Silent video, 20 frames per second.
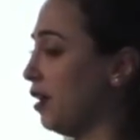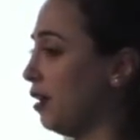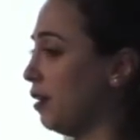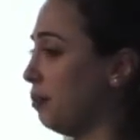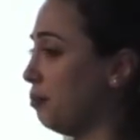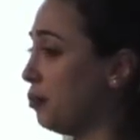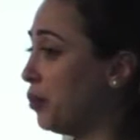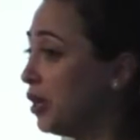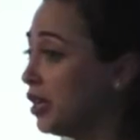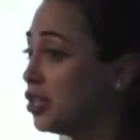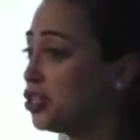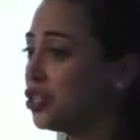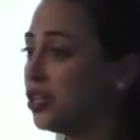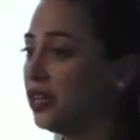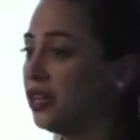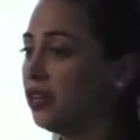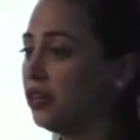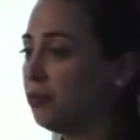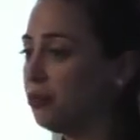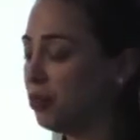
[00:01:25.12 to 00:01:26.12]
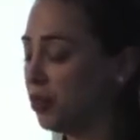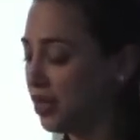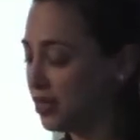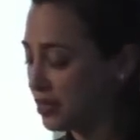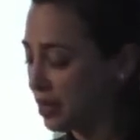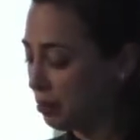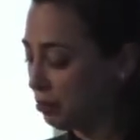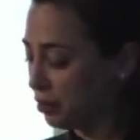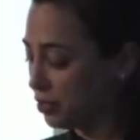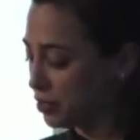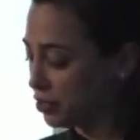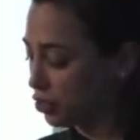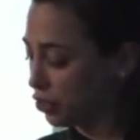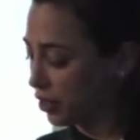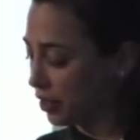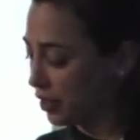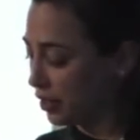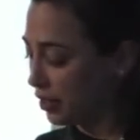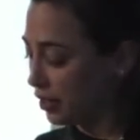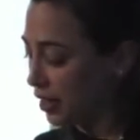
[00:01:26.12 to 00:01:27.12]
pre-engineered, pre-assembled
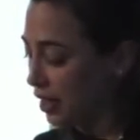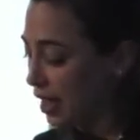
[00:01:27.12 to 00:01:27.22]
circuit,